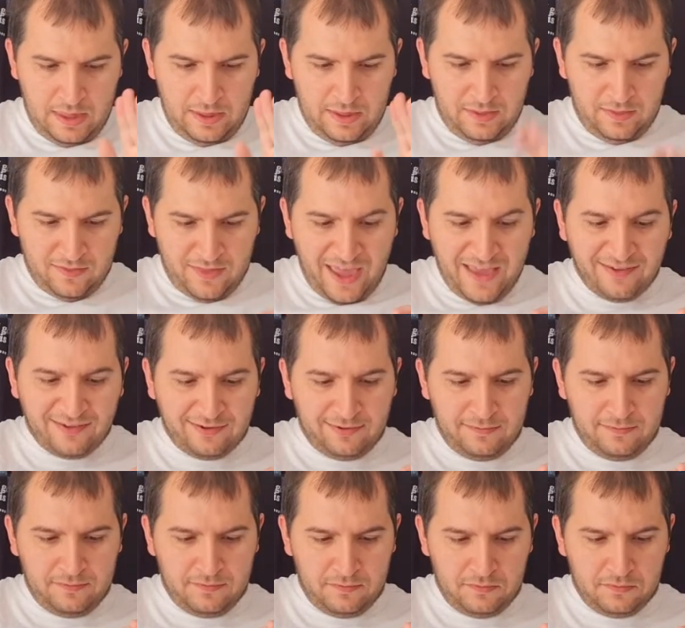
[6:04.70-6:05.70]
this
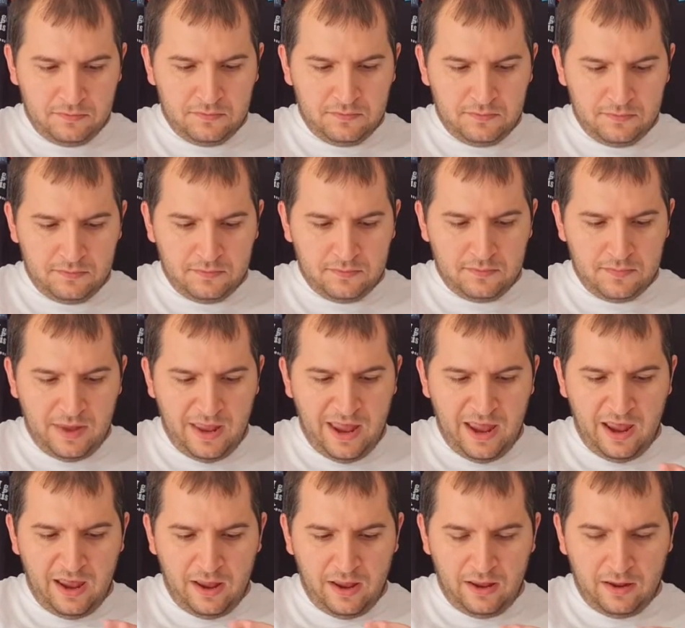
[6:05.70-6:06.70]

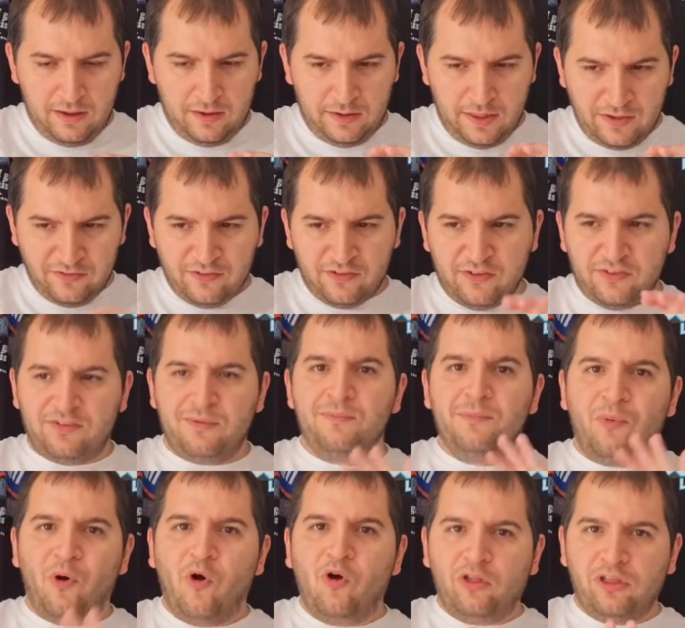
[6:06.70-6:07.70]
is a
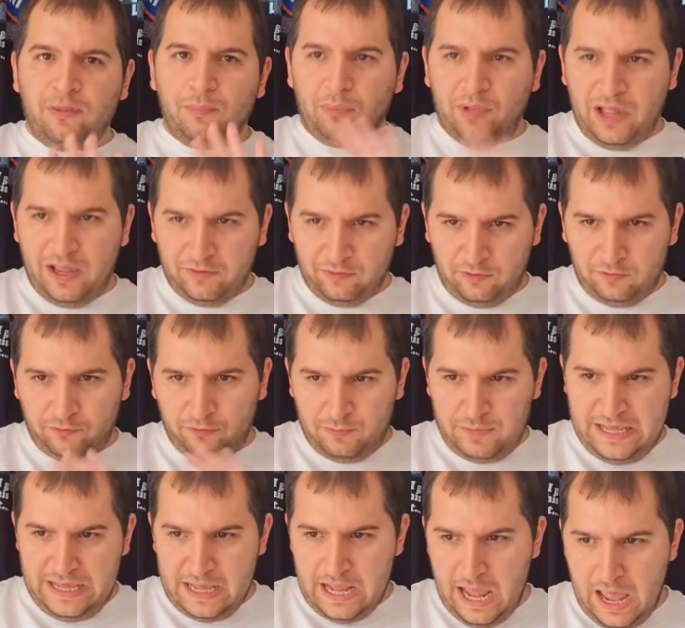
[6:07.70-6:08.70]
symbolic blaster for
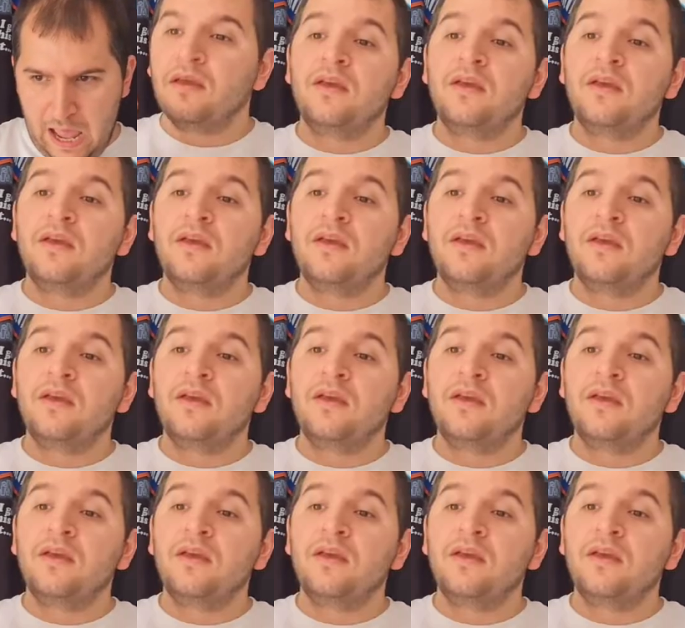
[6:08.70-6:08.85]
me.